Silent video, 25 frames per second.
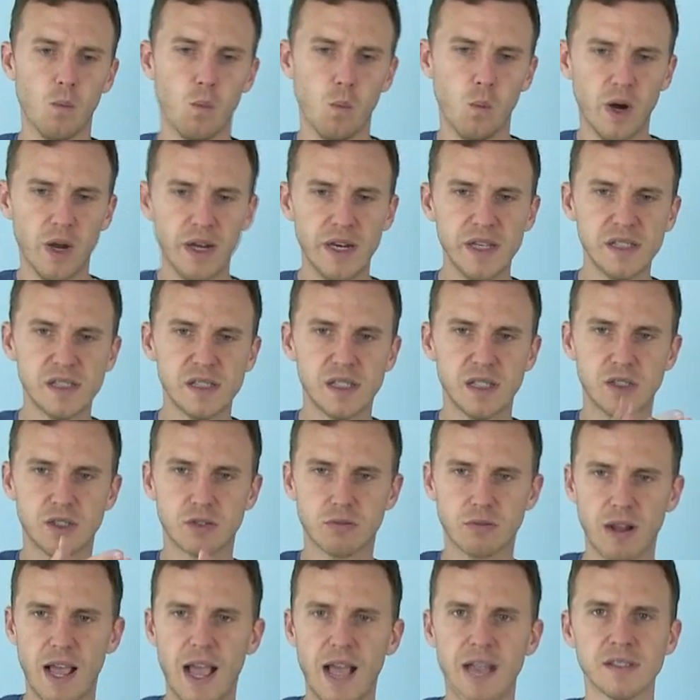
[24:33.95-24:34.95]
what is the
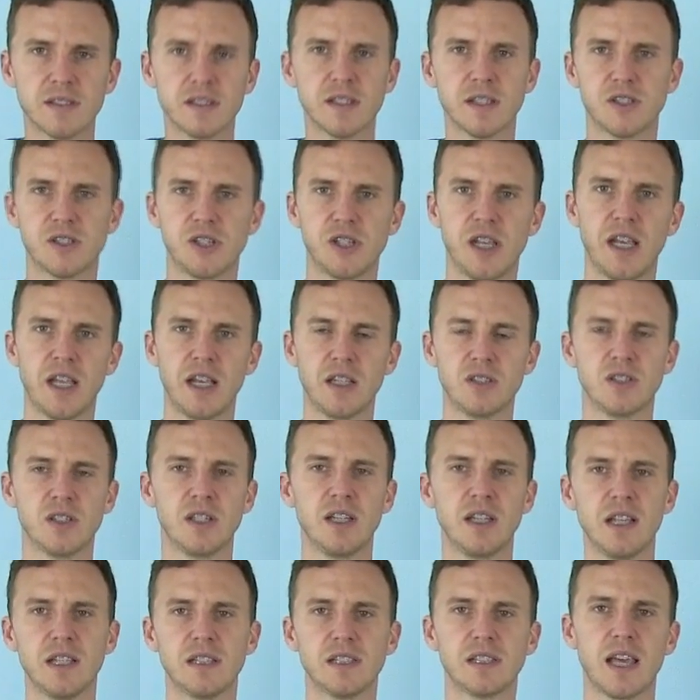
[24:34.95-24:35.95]
drastic change that
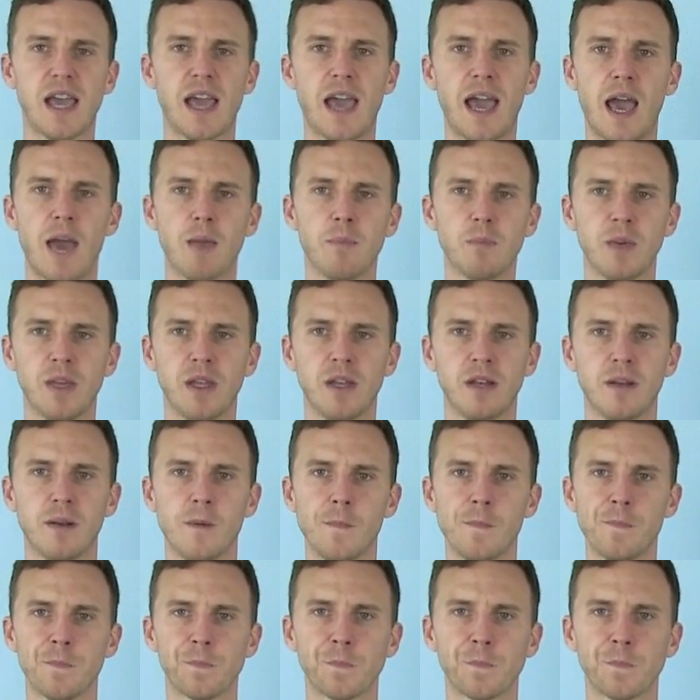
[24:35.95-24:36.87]
needs to happen